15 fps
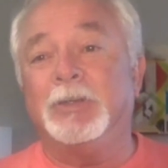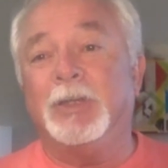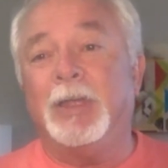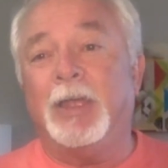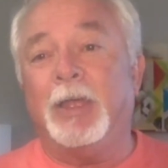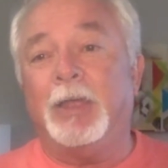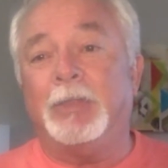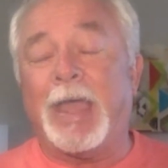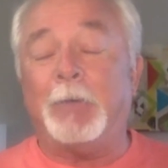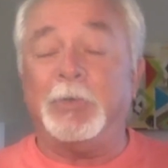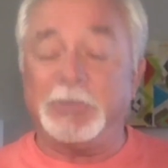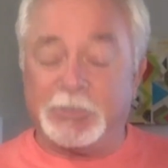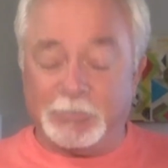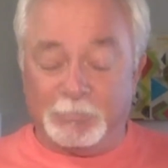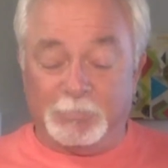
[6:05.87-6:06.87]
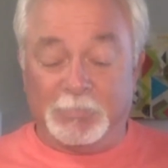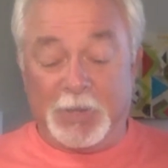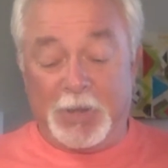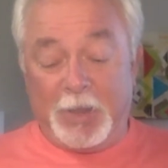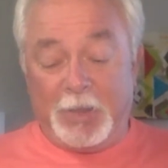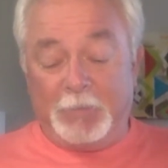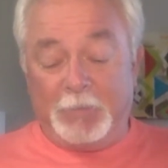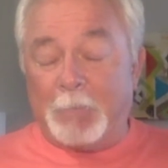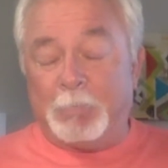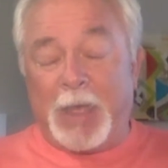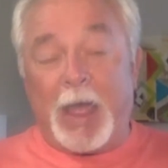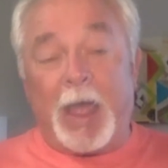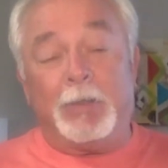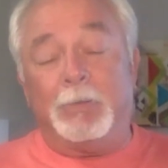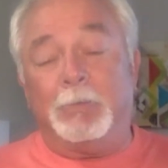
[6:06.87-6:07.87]
That's fine. That was,
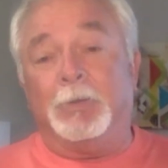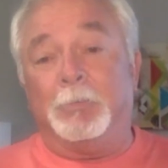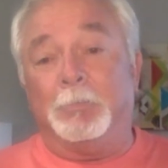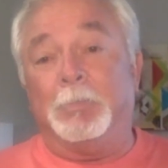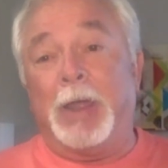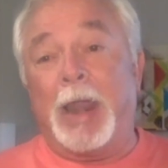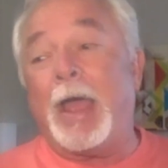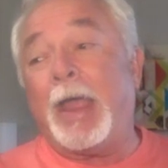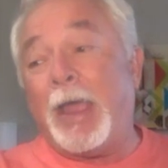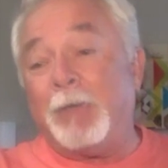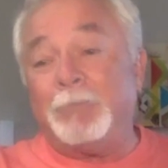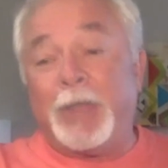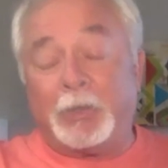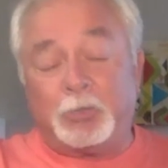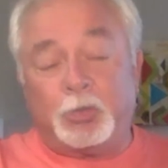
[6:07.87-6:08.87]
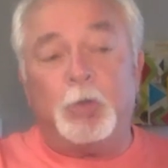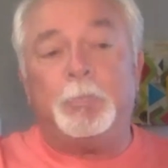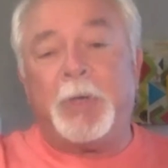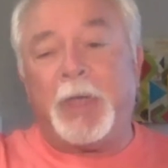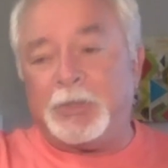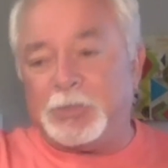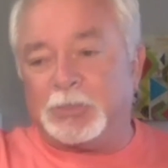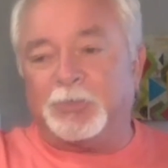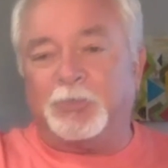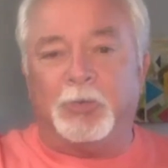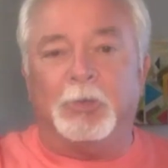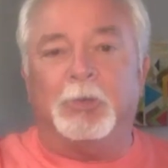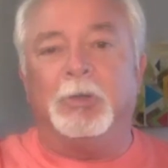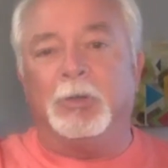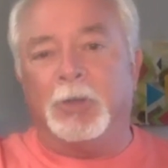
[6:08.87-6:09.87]
but, I, but I have like two pages
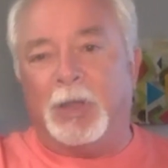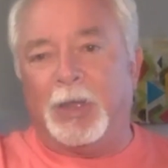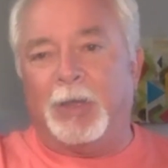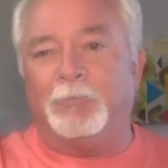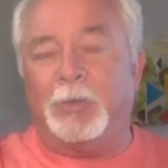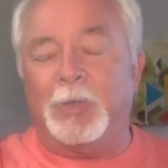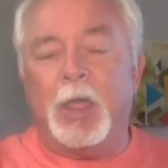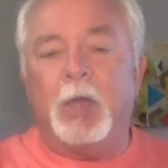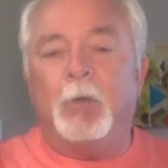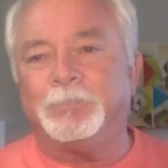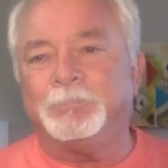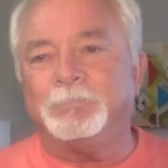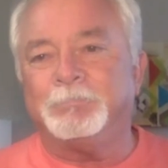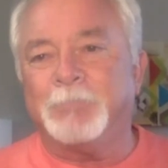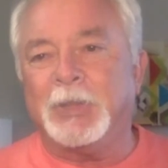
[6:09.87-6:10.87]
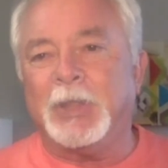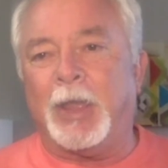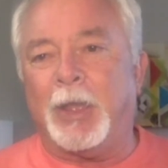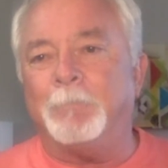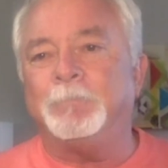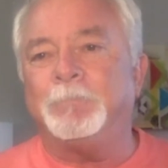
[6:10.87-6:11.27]
full of uh, what? yeah. So